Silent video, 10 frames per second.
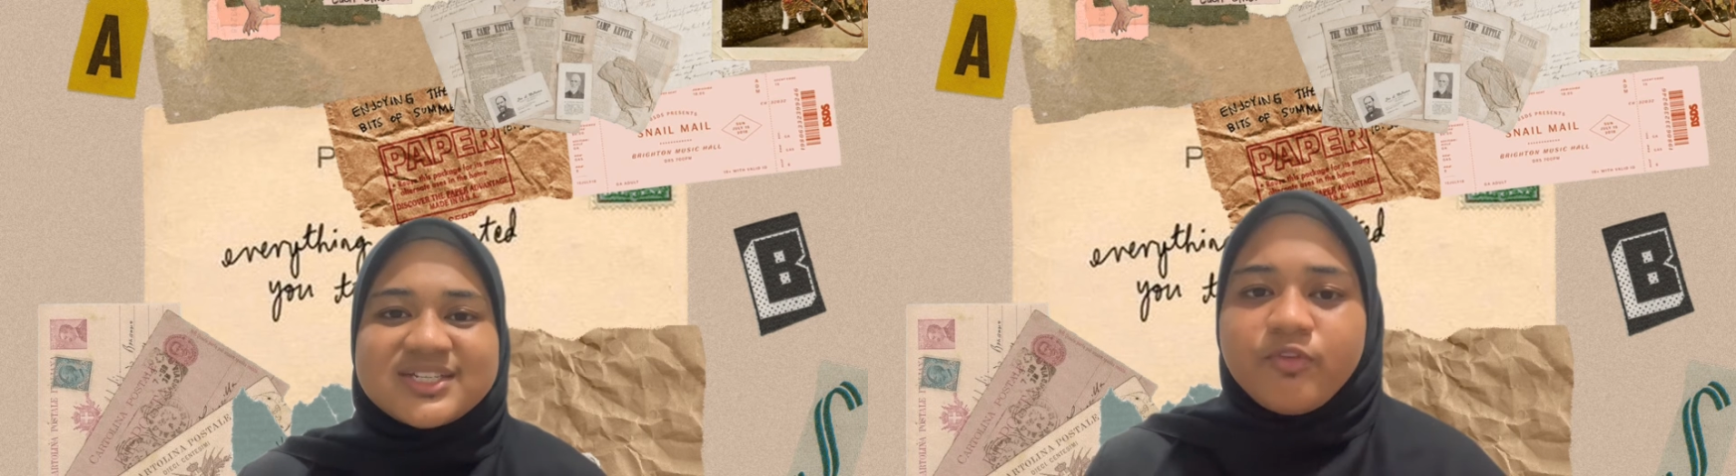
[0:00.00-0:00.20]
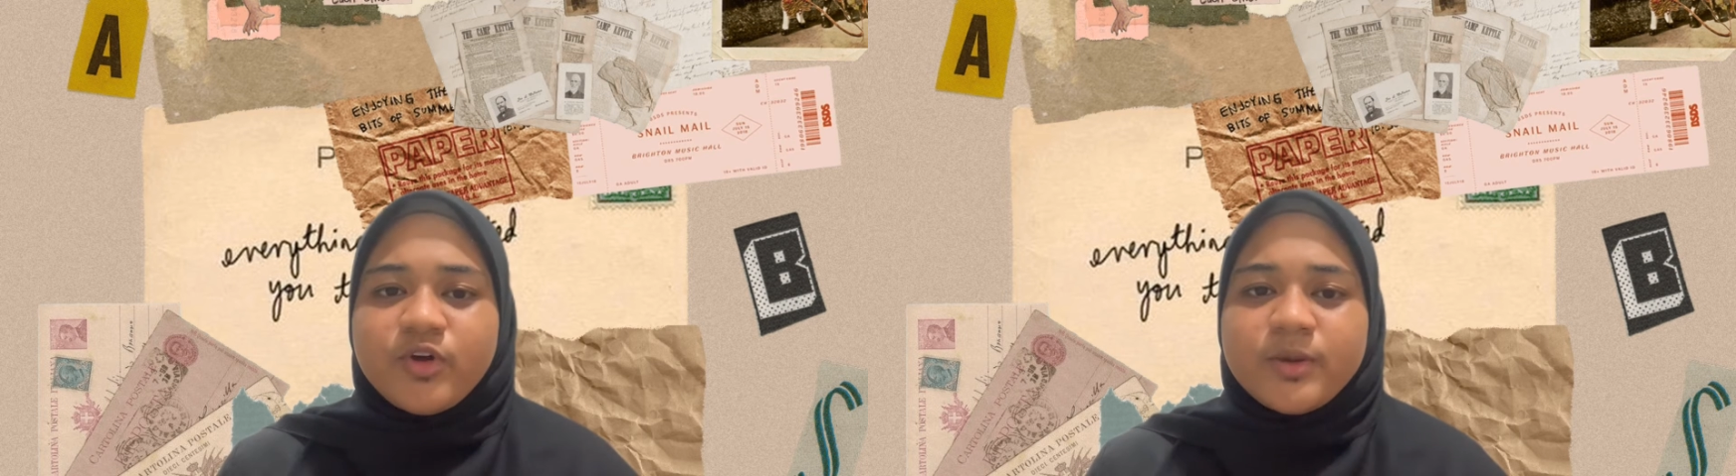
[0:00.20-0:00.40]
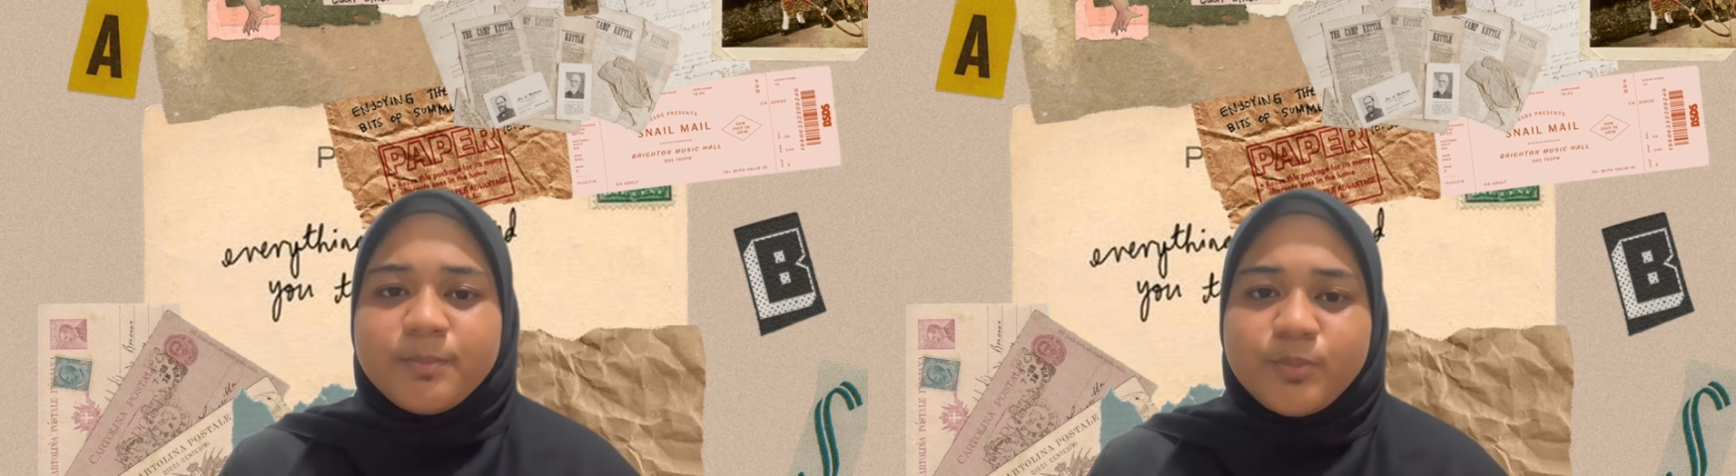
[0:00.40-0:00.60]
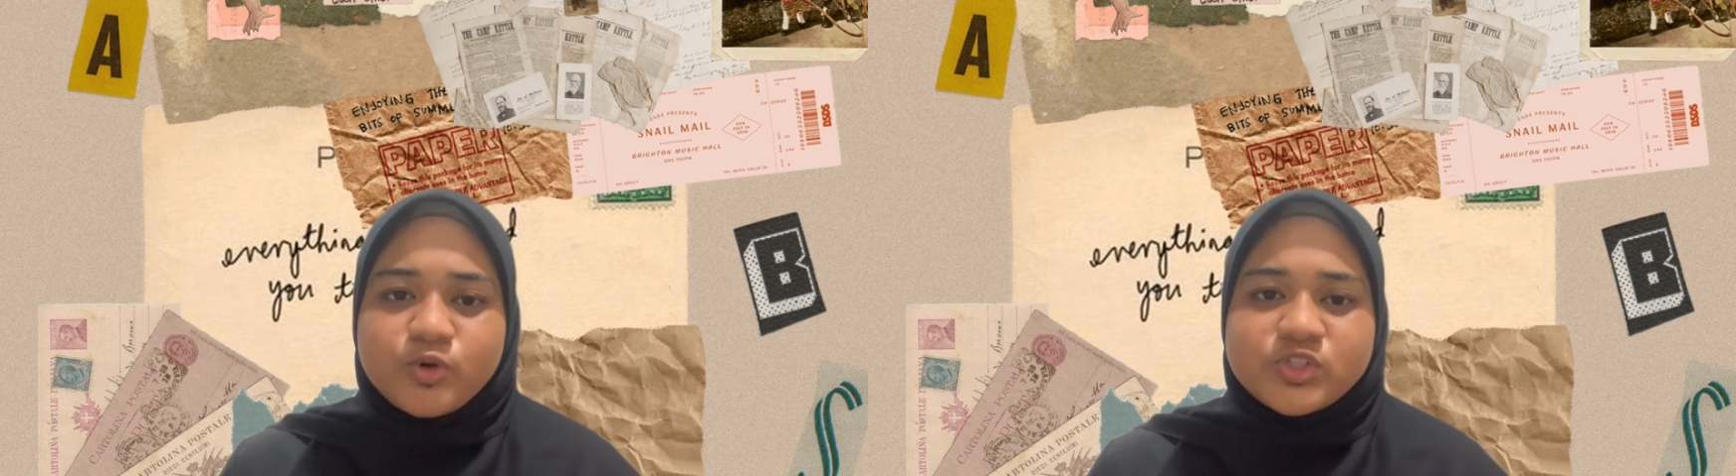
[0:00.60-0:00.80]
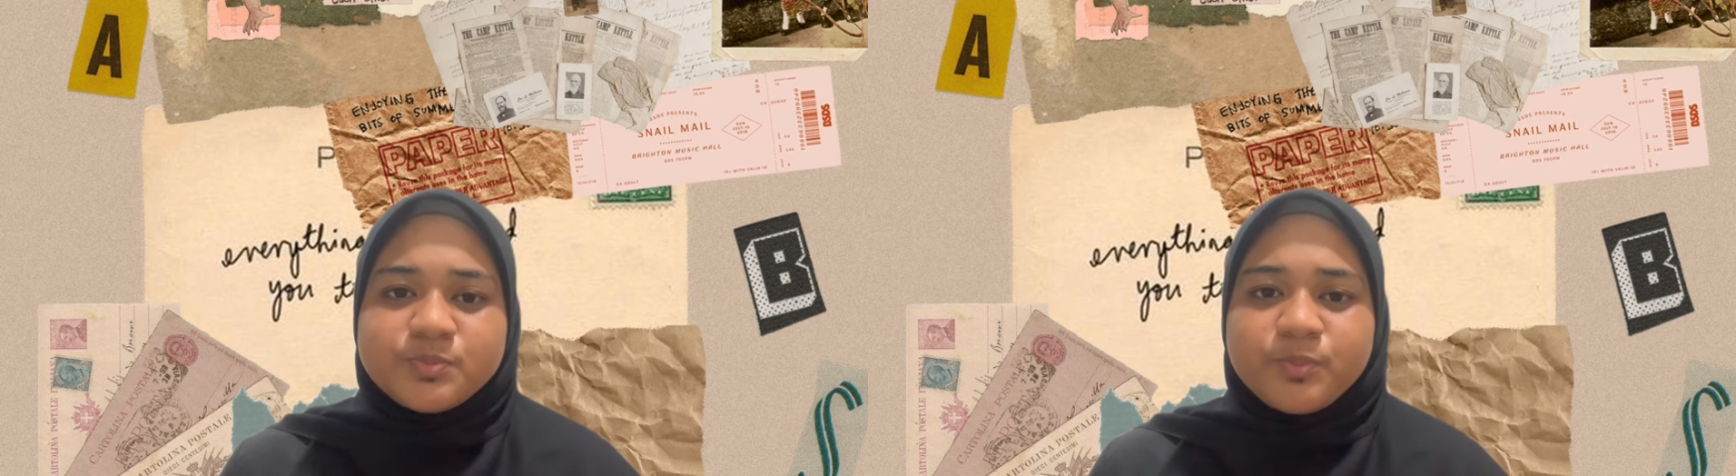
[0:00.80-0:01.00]
For the
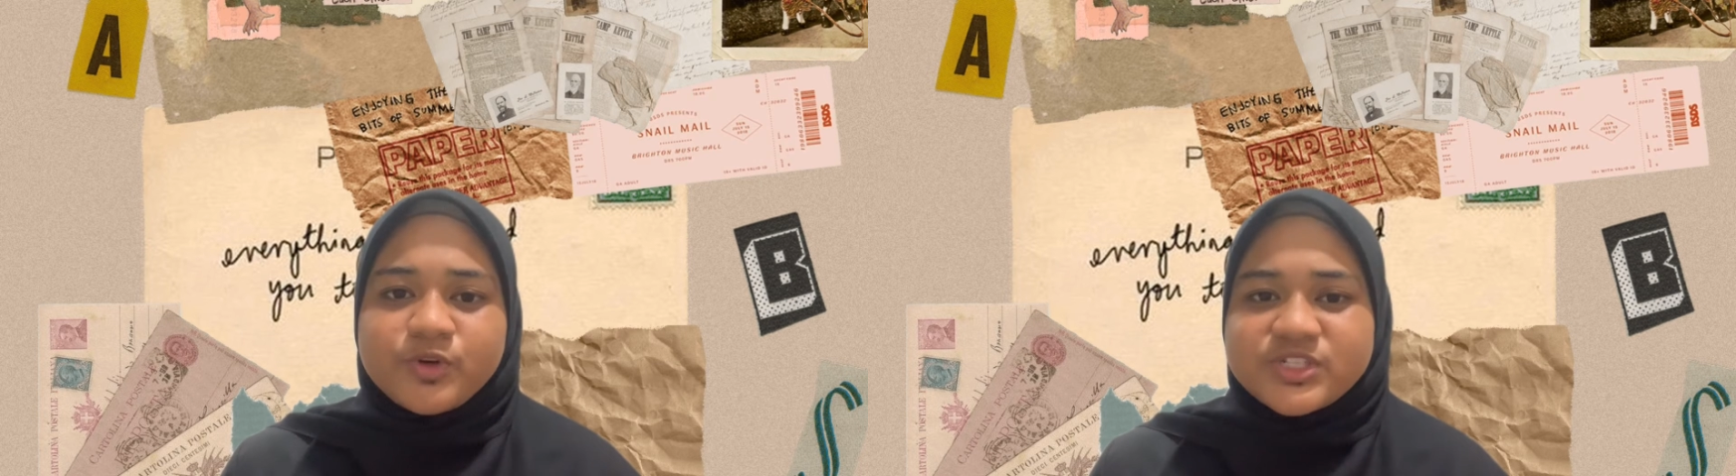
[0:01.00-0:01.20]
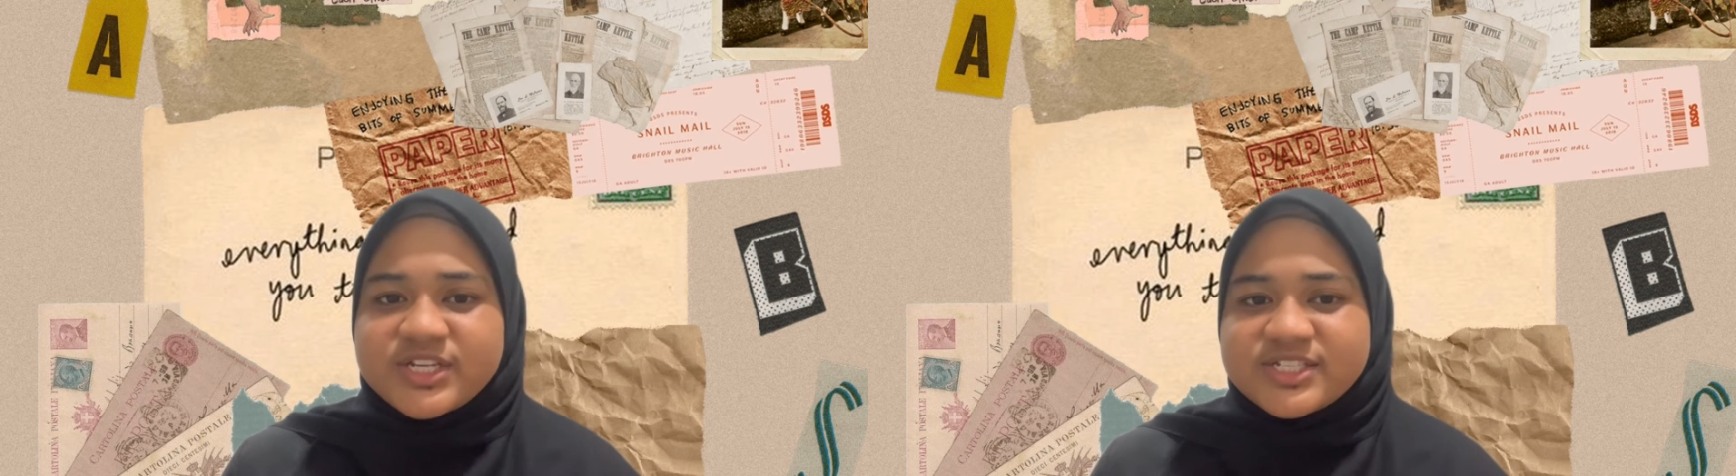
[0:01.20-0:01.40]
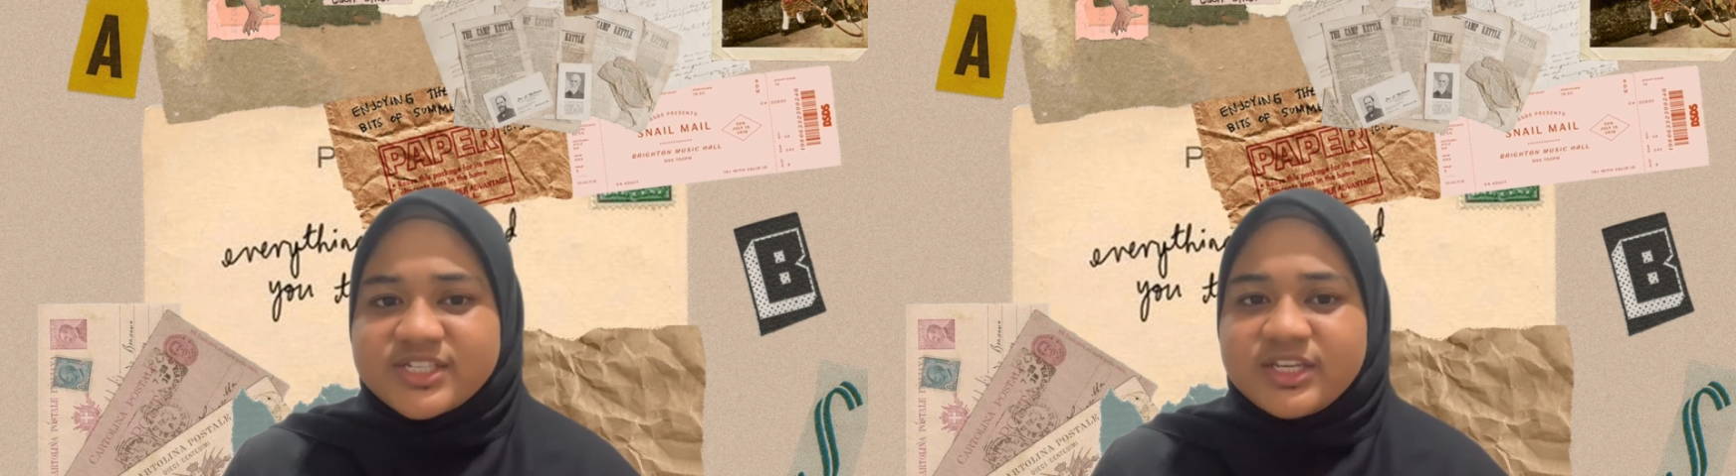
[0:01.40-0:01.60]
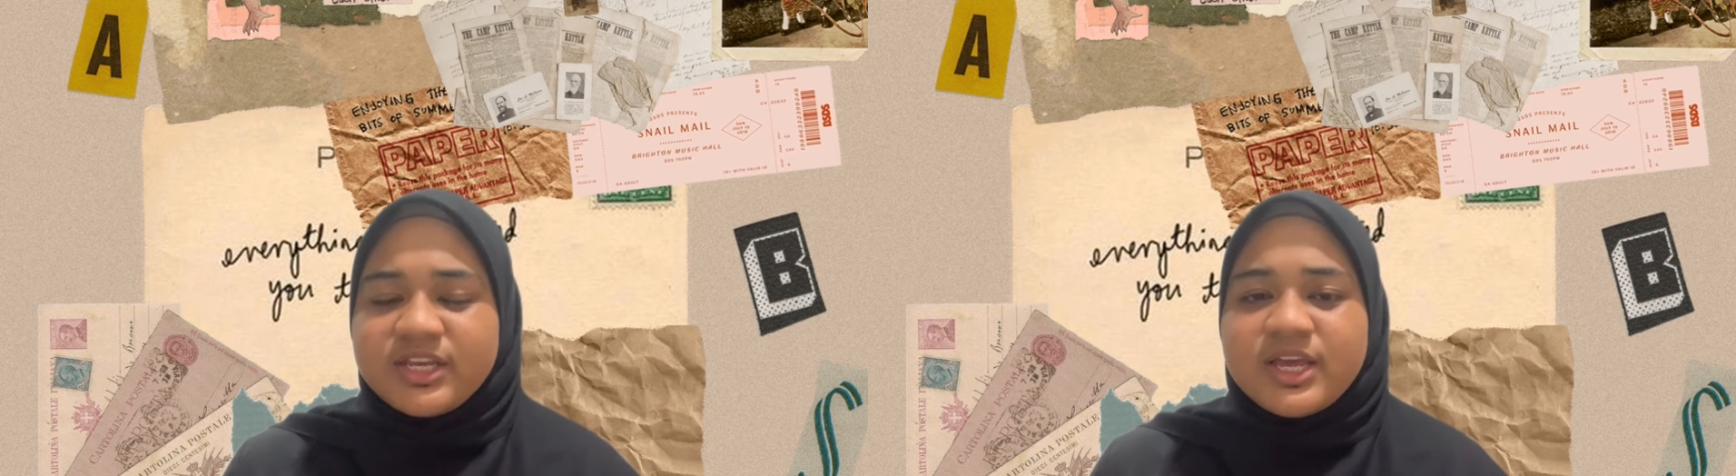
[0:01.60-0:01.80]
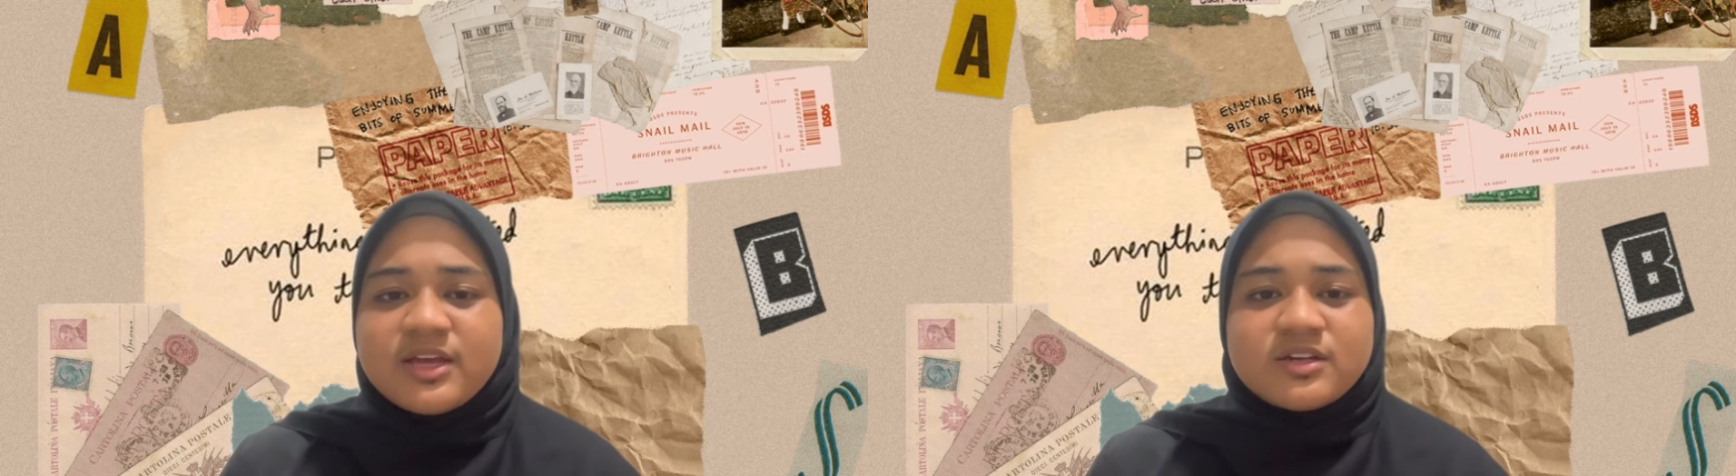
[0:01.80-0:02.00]
post-processing